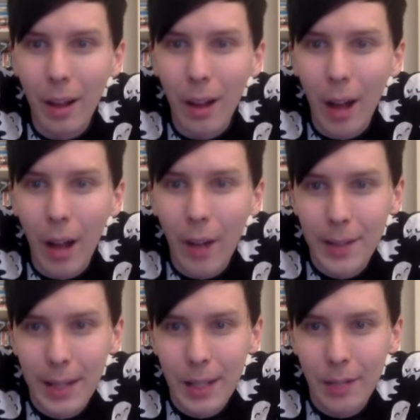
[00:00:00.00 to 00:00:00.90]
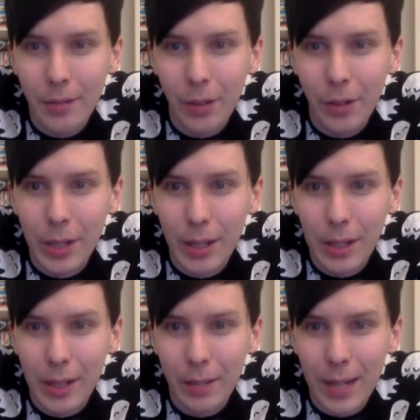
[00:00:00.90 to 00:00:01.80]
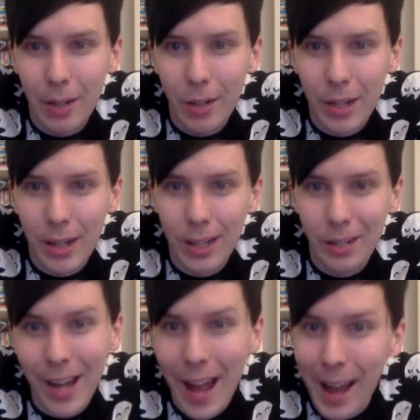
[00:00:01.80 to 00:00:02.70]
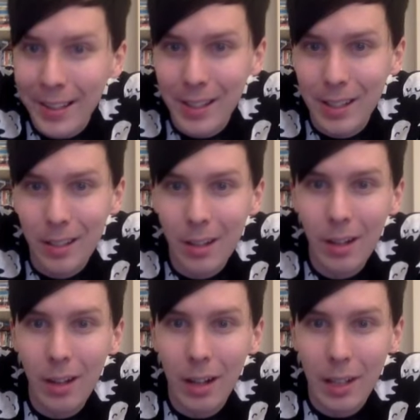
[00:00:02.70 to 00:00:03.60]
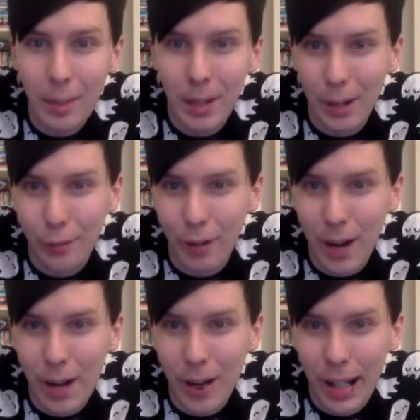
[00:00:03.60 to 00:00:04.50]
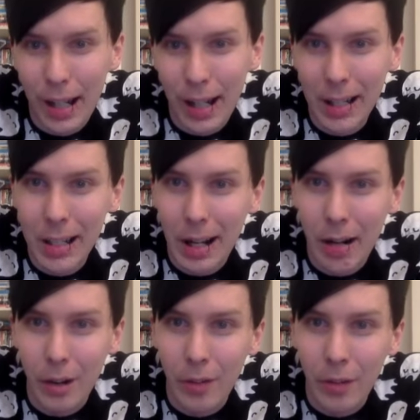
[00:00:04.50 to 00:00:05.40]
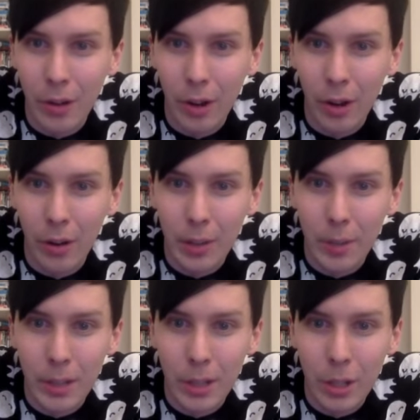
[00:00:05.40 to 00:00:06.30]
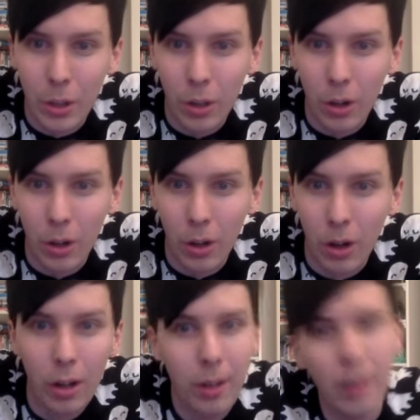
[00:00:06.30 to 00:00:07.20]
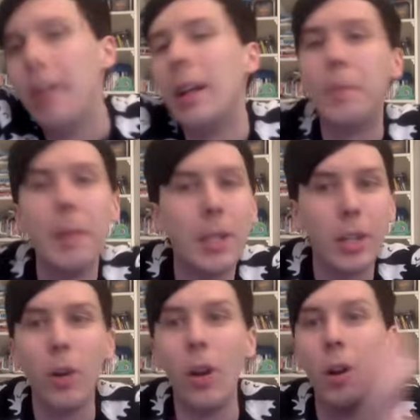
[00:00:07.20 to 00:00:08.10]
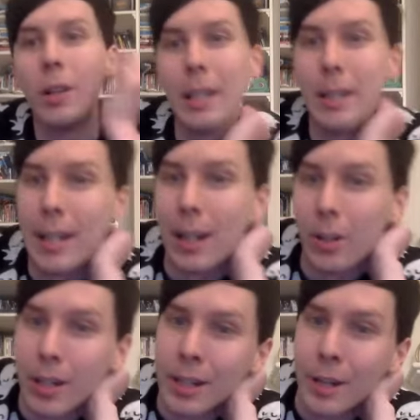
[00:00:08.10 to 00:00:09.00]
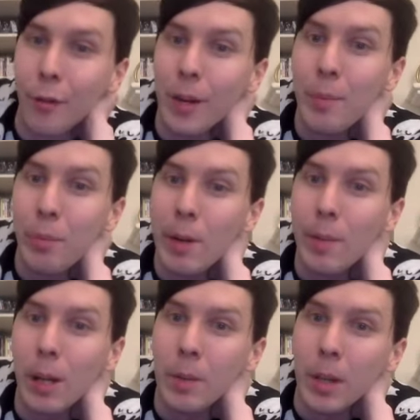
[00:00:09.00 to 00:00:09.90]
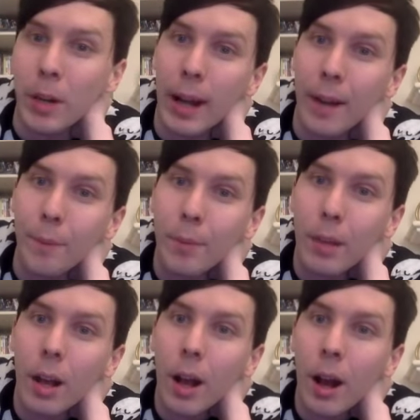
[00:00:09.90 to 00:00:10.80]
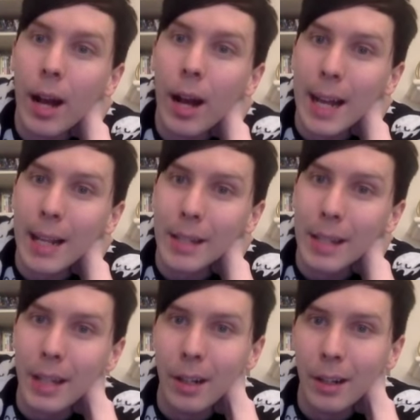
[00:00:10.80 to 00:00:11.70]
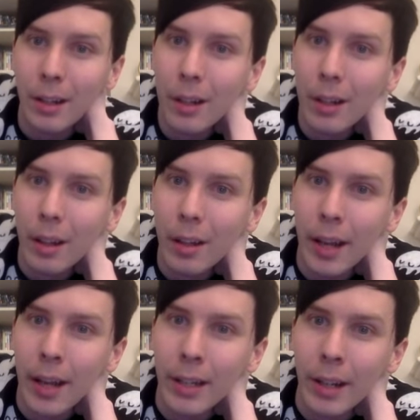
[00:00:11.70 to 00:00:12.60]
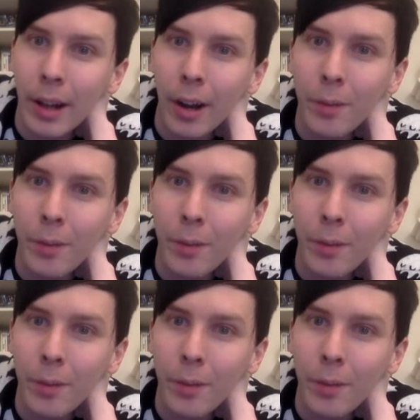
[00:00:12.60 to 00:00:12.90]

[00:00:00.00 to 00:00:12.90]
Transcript: Are you excited for the new season of Attack on Titan? Yes! Has it been like 5 years? I don't even know. It's been so long. It's been so long since Attack on Titan. Read Premiums! Okay. Hi, Tansy. There you go.